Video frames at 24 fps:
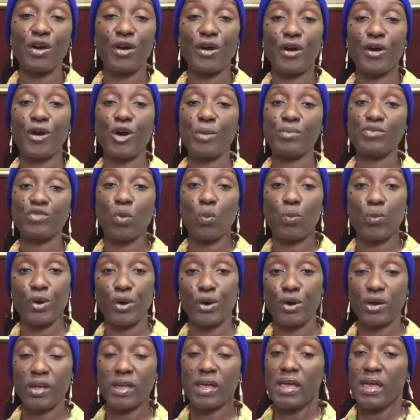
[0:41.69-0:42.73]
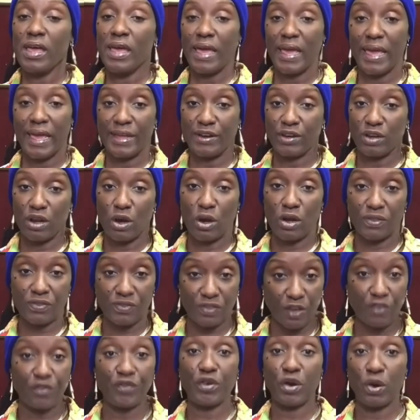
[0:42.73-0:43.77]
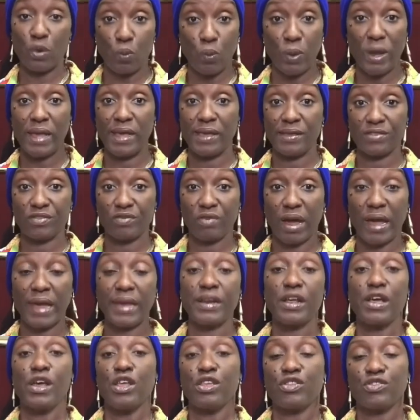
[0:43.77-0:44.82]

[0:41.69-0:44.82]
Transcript: herbs work in different ways, right?